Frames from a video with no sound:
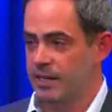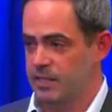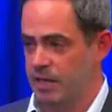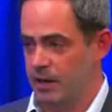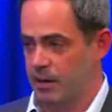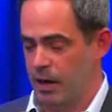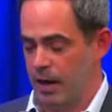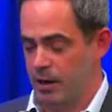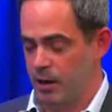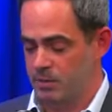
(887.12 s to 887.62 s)
as
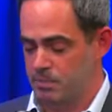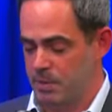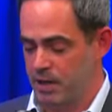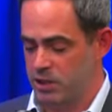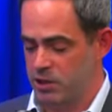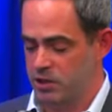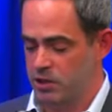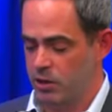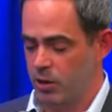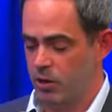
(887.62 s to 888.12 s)
I
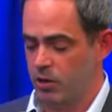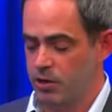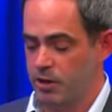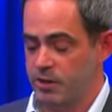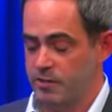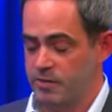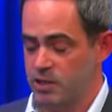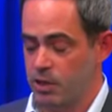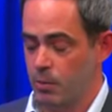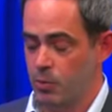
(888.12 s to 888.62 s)
mentioned
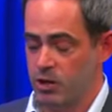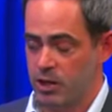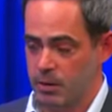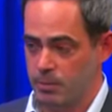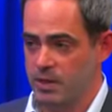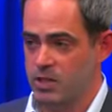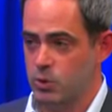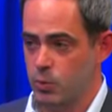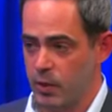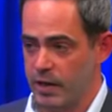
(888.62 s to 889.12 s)
earlier, if someone
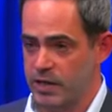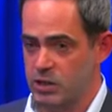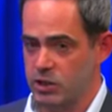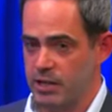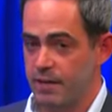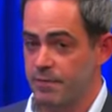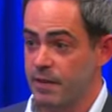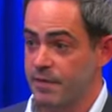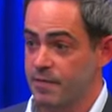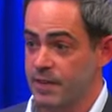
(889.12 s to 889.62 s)
commits
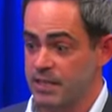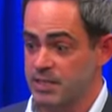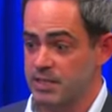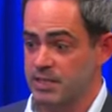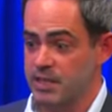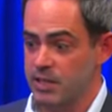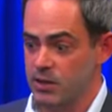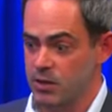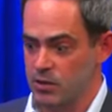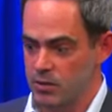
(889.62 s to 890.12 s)
wage theft, if they
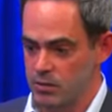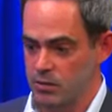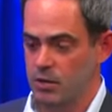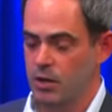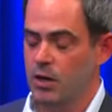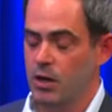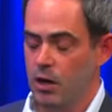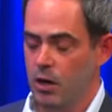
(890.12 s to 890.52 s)
steal,